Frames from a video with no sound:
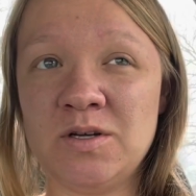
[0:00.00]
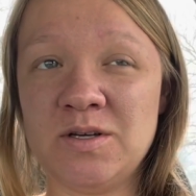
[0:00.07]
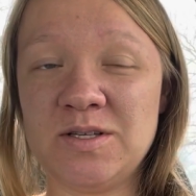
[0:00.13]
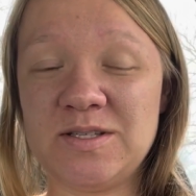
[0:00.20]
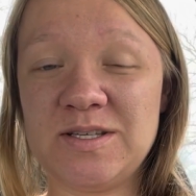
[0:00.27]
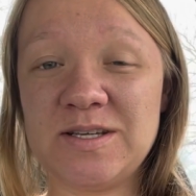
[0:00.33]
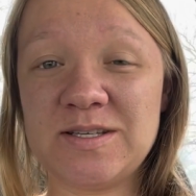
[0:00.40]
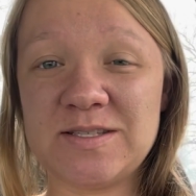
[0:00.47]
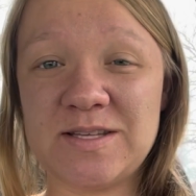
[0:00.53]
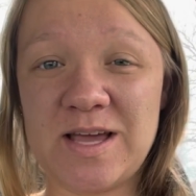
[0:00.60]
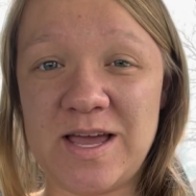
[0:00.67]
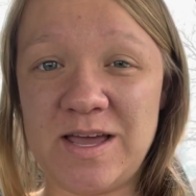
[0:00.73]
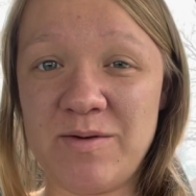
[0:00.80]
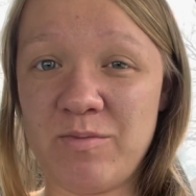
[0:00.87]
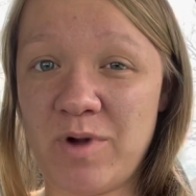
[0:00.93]
6 to
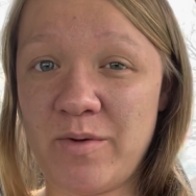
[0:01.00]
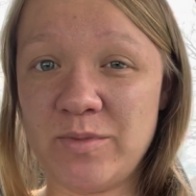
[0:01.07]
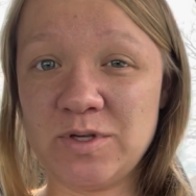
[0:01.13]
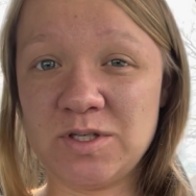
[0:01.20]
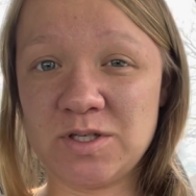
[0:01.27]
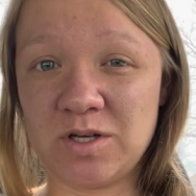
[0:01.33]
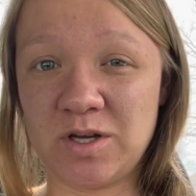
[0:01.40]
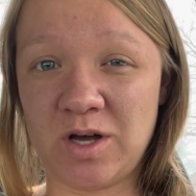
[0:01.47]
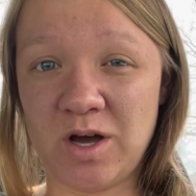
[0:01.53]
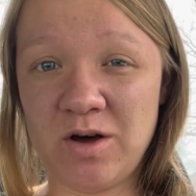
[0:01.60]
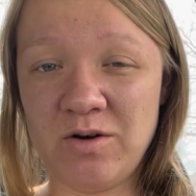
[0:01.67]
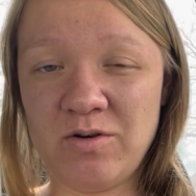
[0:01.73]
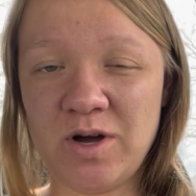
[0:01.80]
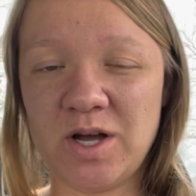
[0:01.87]
8 mamas to go.